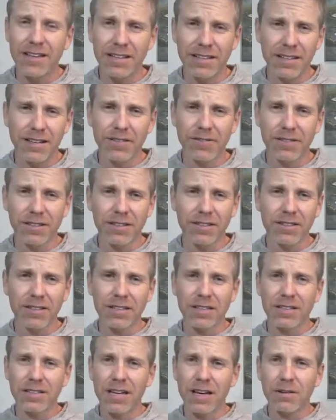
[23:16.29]

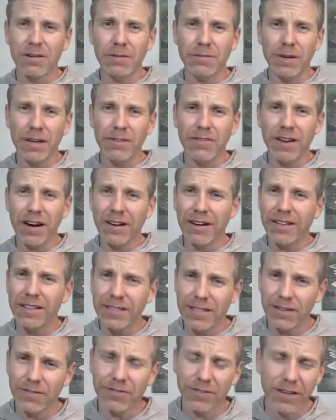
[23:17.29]
differences that would be very
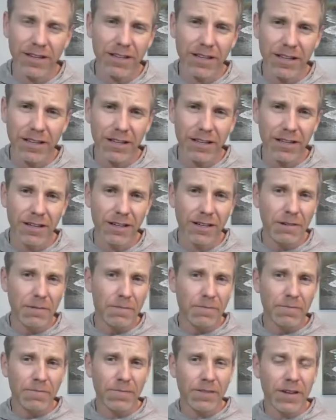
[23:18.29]
different
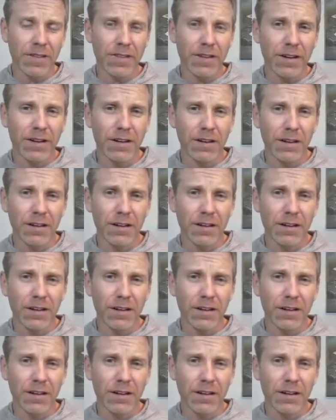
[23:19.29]
than